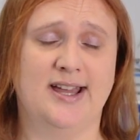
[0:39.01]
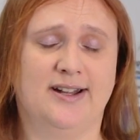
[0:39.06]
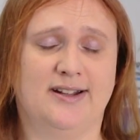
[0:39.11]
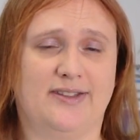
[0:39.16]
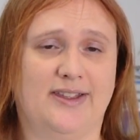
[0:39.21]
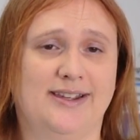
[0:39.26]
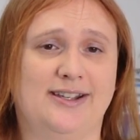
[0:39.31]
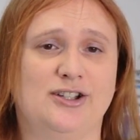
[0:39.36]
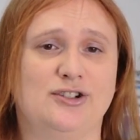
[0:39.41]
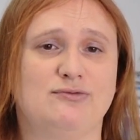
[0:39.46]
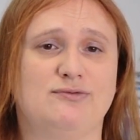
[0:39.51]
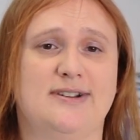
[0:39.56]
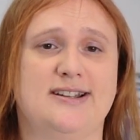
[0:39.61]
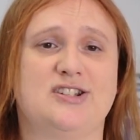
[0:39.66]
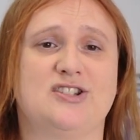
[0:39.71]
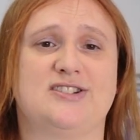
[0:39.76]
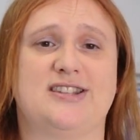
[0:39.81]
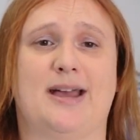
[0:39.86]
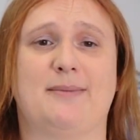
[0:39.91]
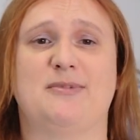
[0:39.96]
they could
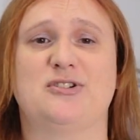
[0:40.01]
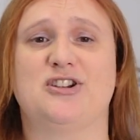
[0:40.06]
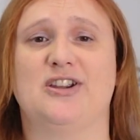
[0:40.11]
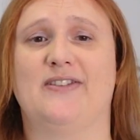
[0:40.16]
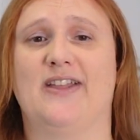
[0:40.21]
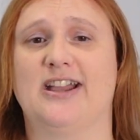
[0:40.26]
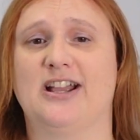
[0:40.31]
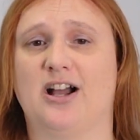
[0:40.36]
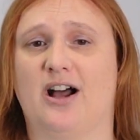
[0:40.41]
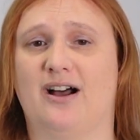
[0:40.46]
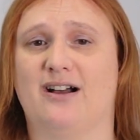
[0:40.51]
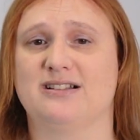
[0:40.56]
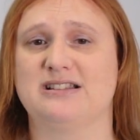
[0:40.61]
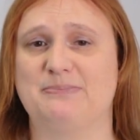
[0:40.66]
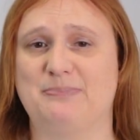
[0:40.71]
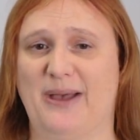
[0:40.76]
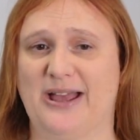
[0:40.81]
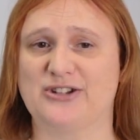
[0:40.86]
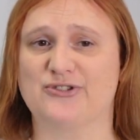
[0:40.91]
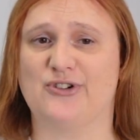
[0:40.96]
risk damaging their car's
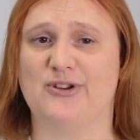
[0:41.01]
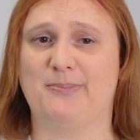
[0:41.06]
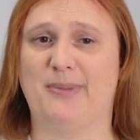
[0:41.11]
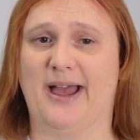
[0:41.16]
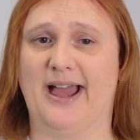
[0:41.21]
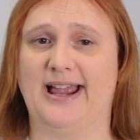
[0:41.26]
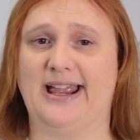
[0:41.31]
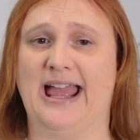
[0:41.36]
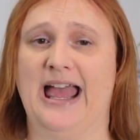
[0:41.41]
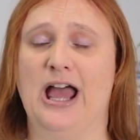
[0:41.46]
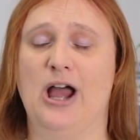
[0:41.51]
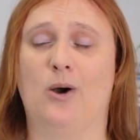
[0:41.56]
battery pack.